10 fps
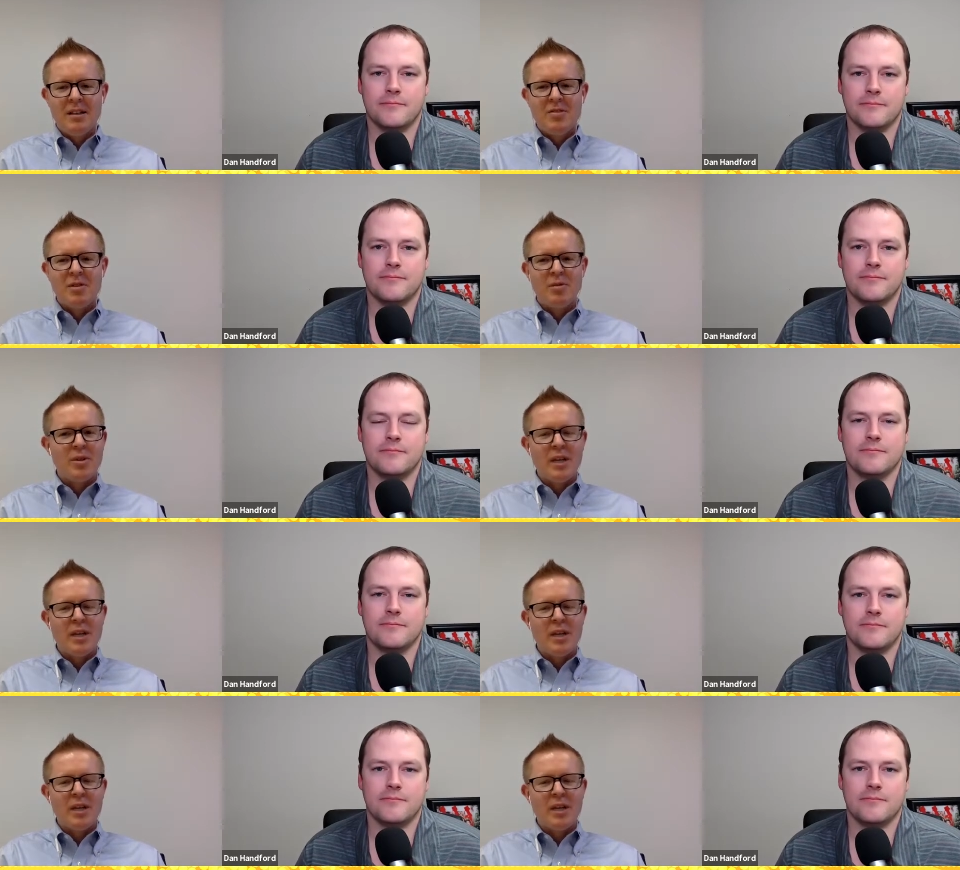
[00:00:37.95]
Speaker 1: So I rode
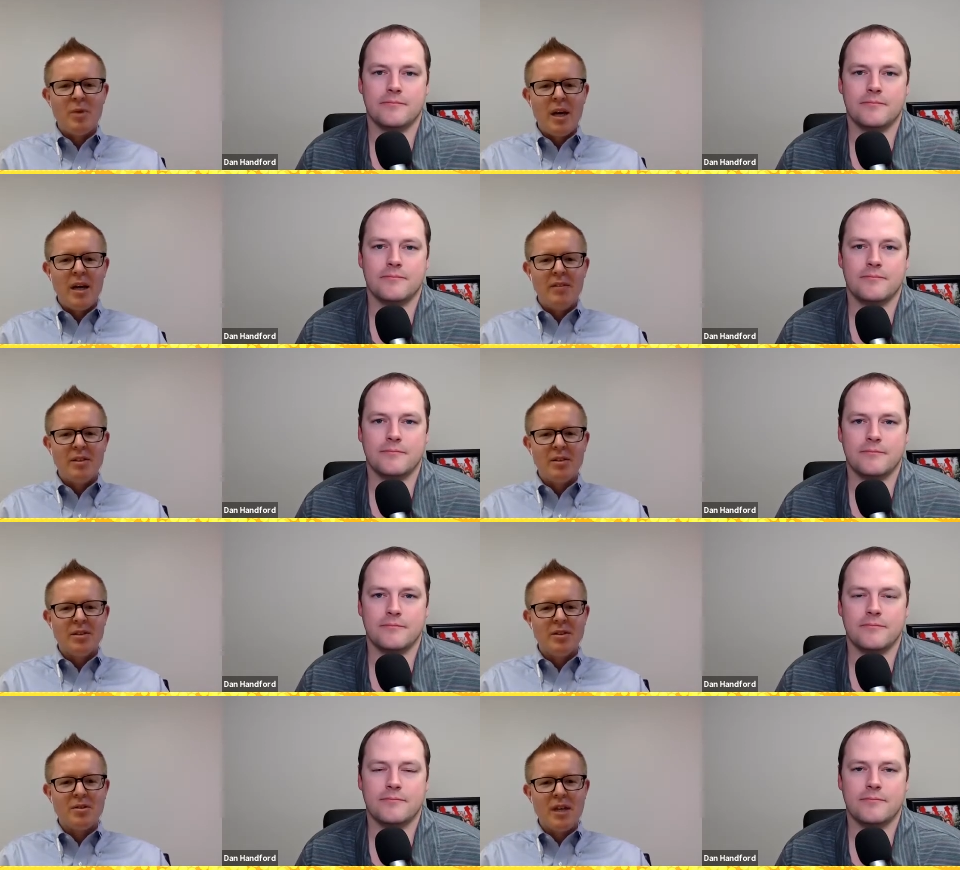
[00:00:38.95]
that equity wave in
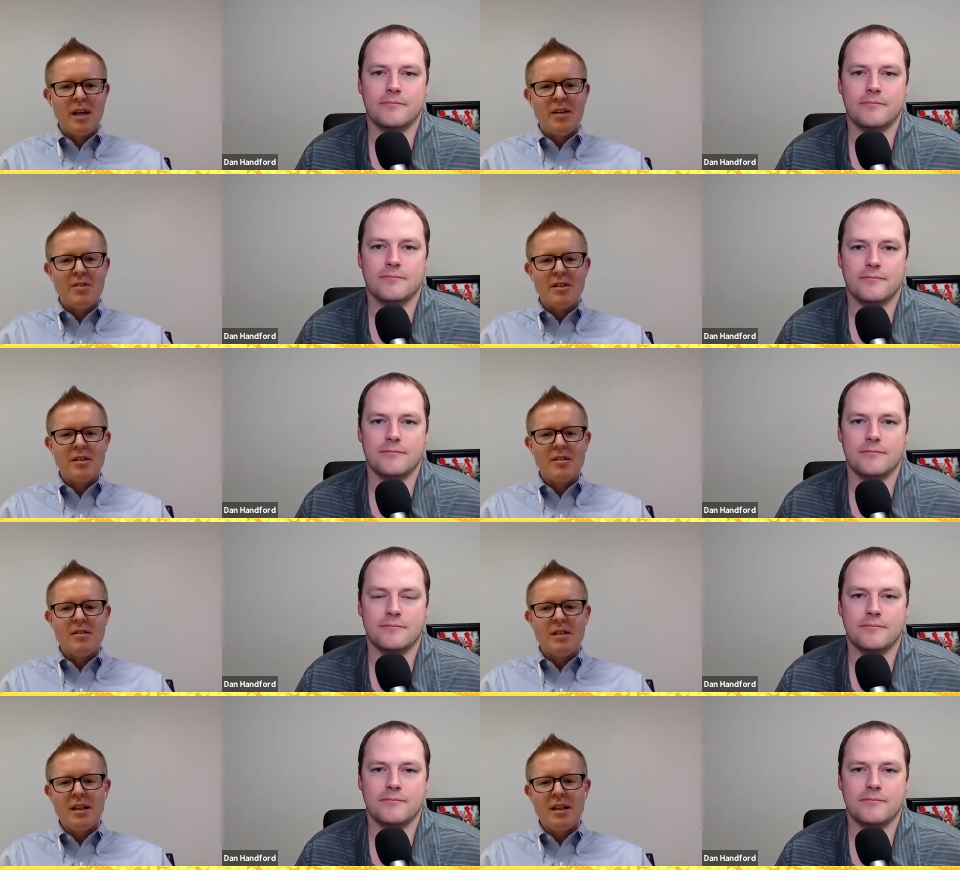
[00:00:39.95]
the early
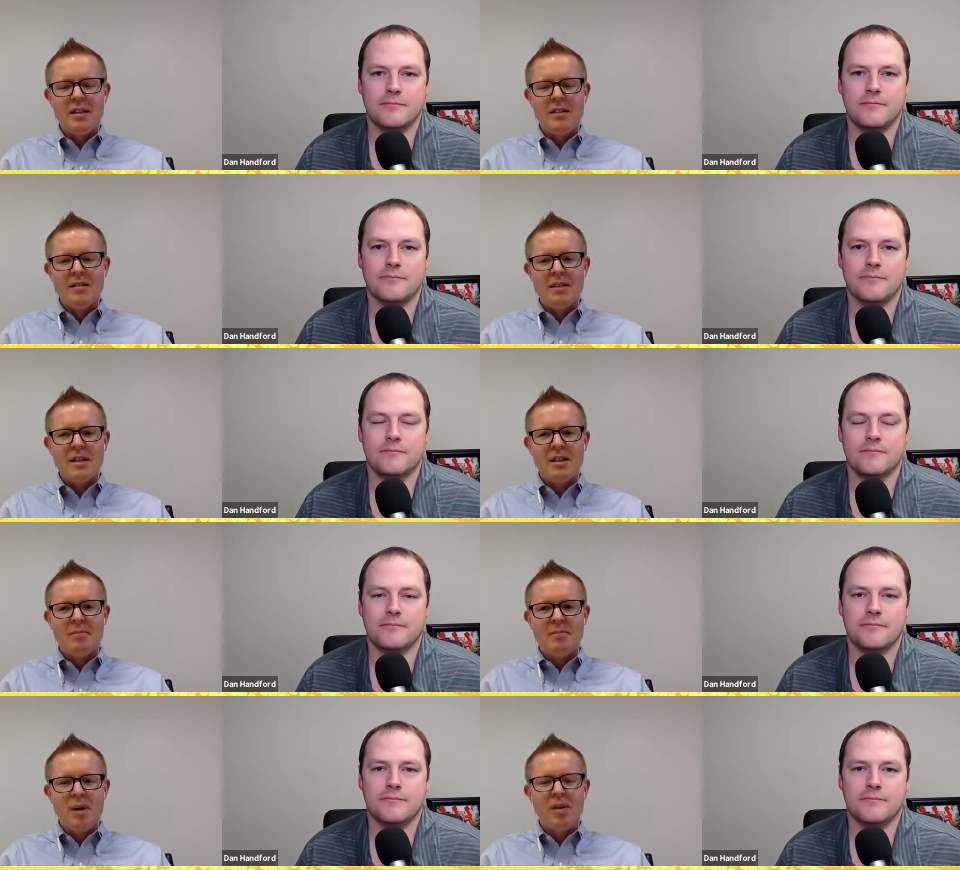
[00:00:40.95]
2000s and uh,
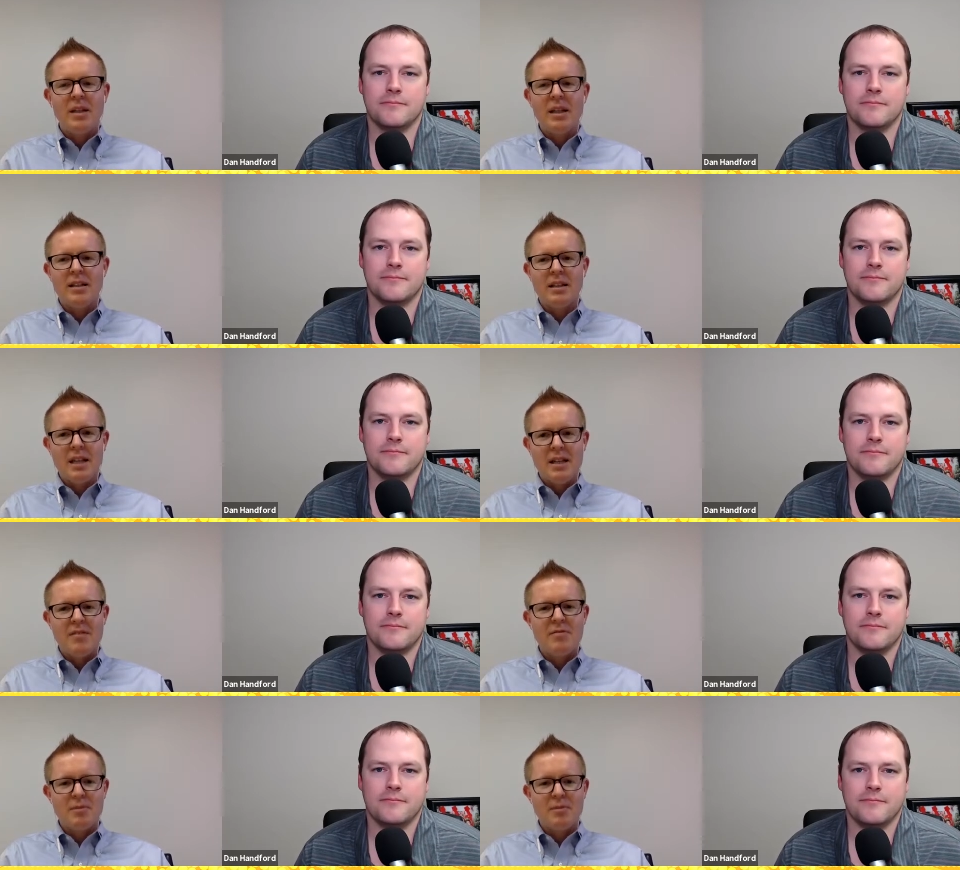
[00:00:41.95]
parlayed the
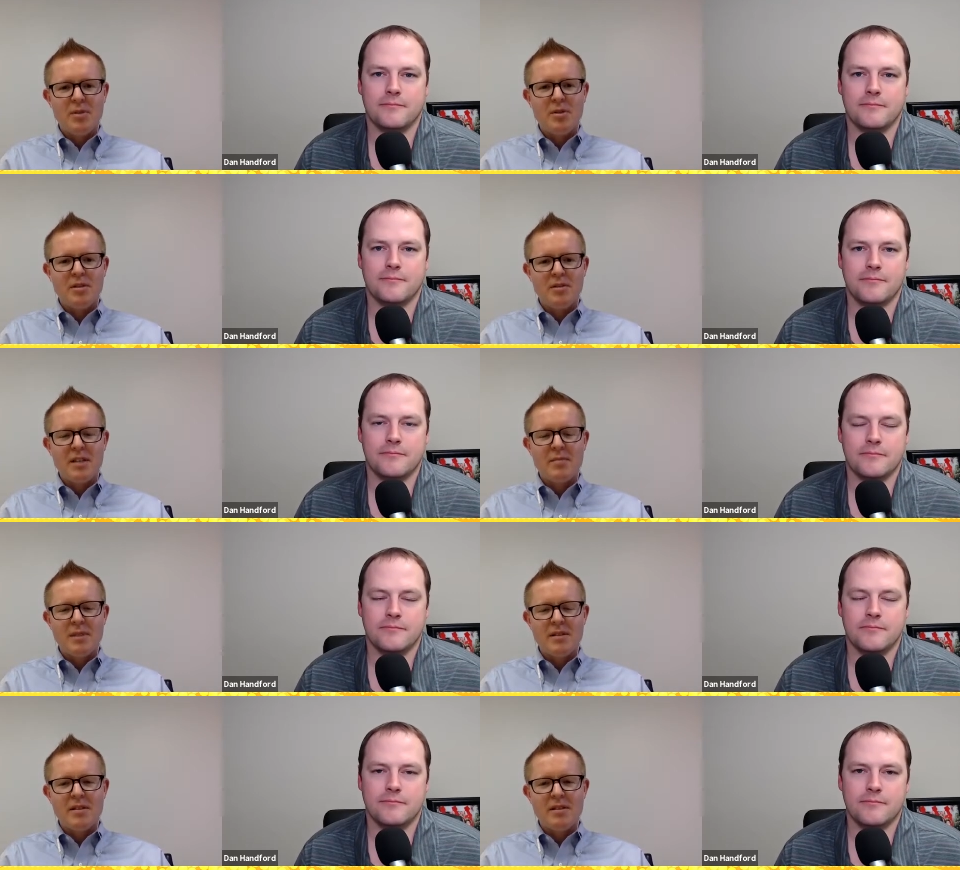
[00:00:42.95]
gains from those
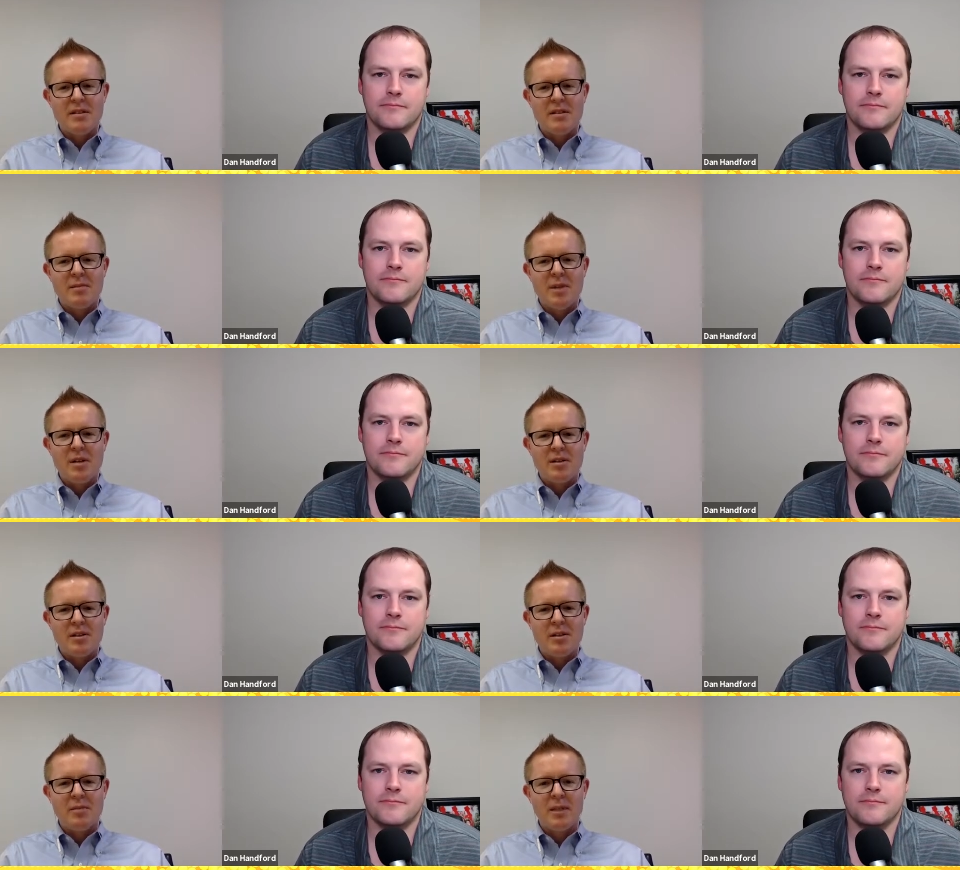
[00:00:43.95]
investments into some long
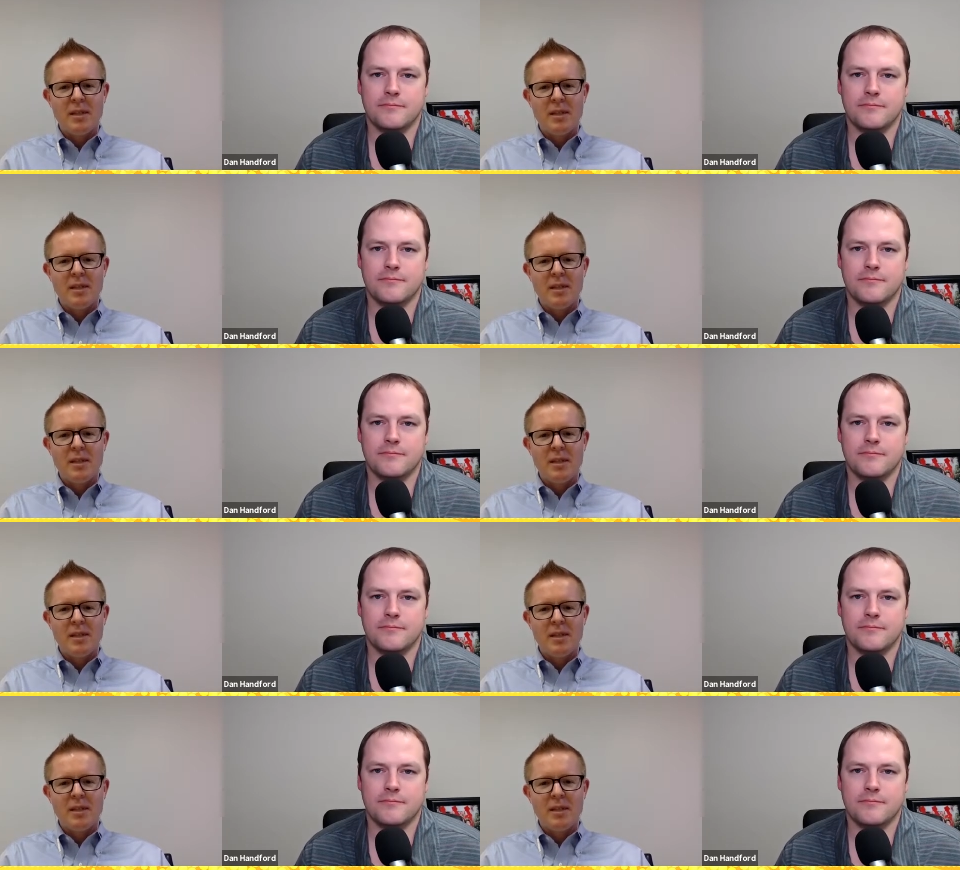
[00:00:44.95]
term